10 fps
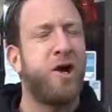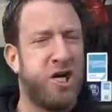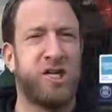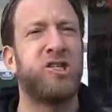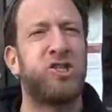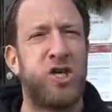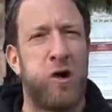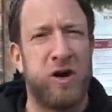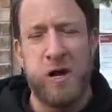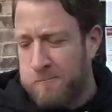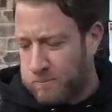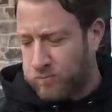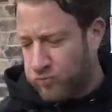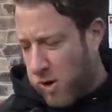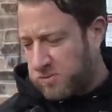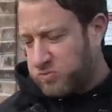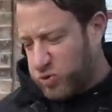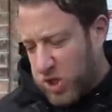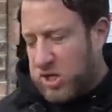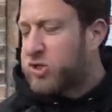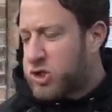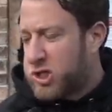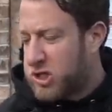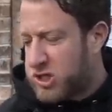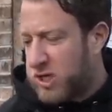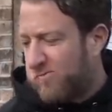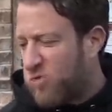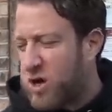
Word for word: It is doughy. It is cheesy.